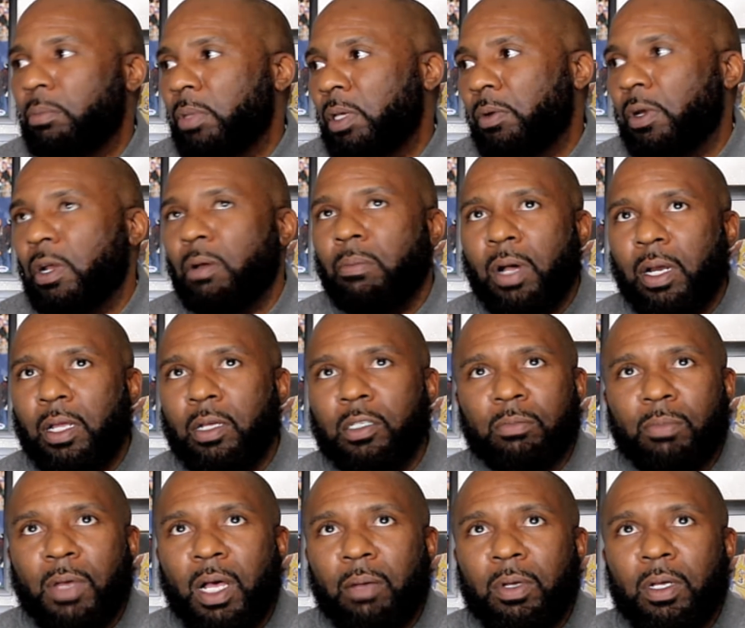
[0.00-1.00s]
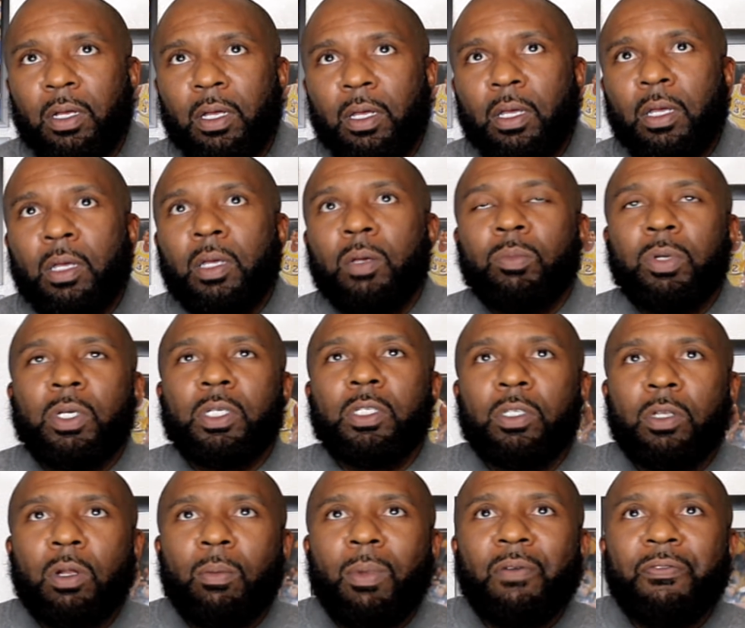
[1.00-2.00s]
and be with everybody else mama. But,
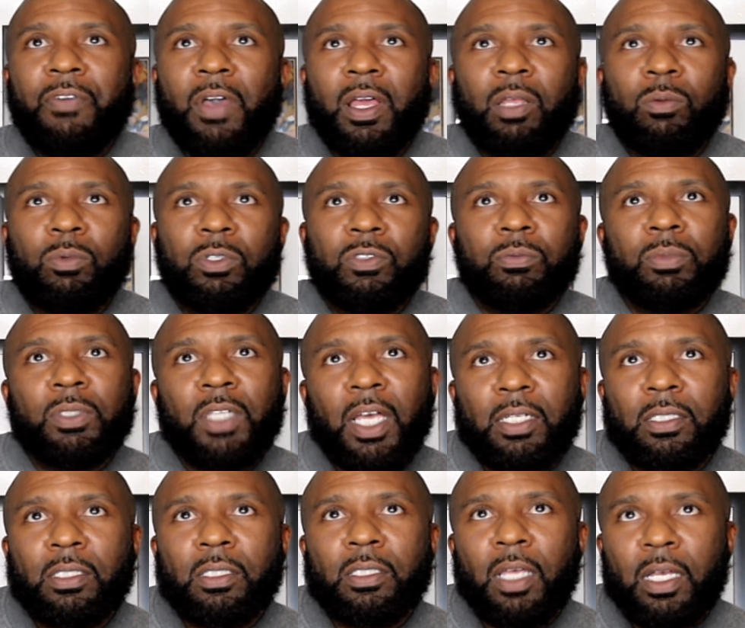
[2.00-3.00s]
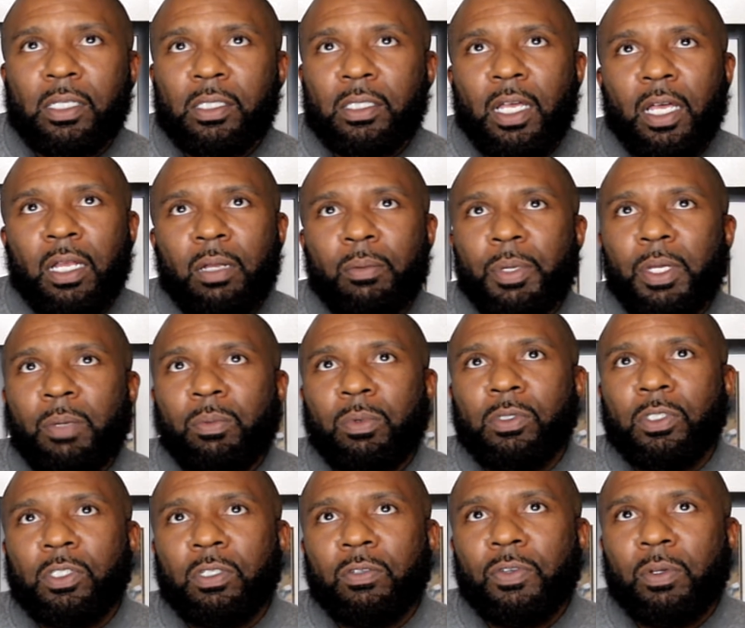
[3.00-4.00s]
you know, my family was from Texas. Educated people,
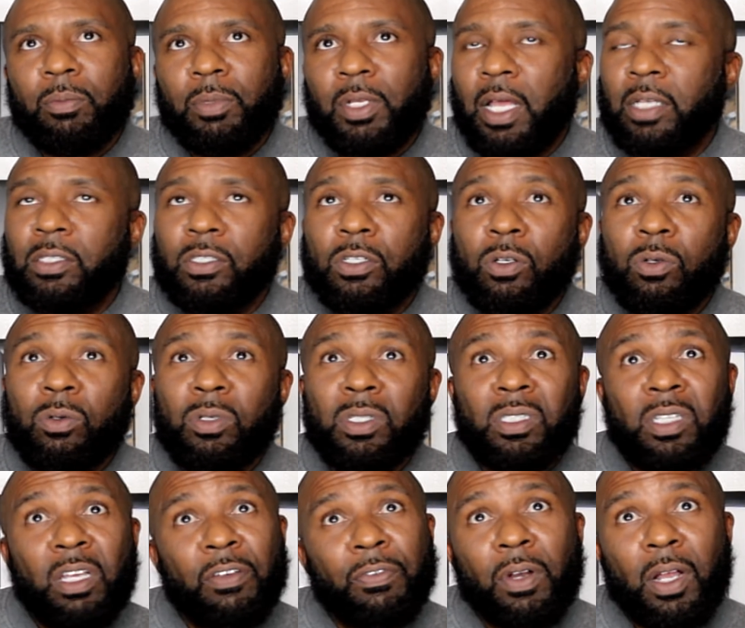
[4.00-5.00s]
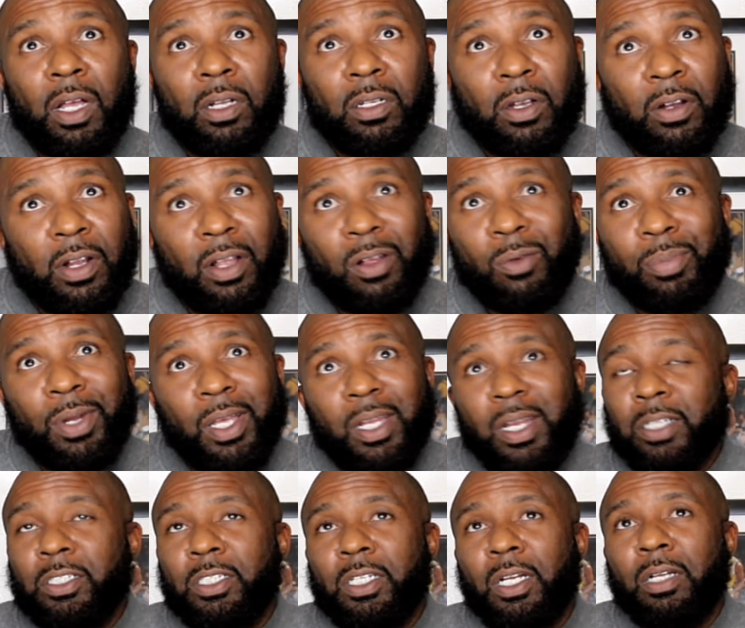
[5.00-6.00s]
you feel me? That school is different out there. They don't play
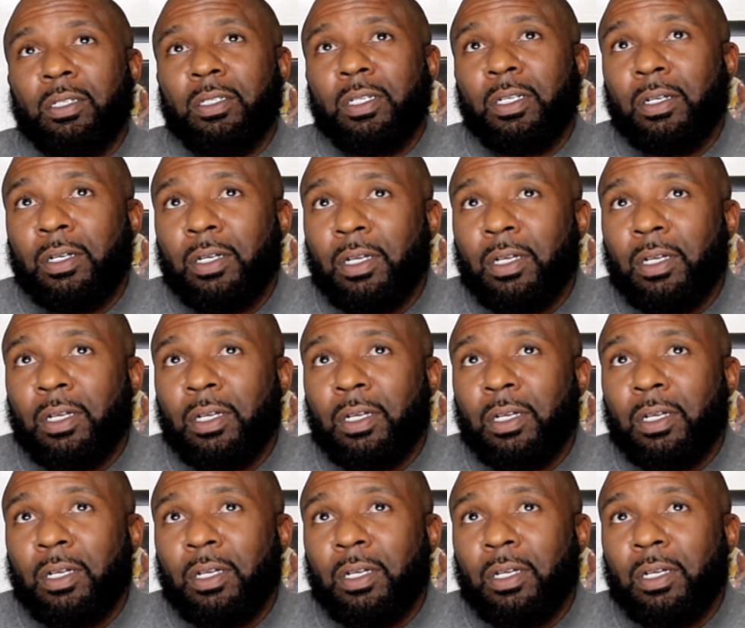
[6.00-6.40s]
that shit out there.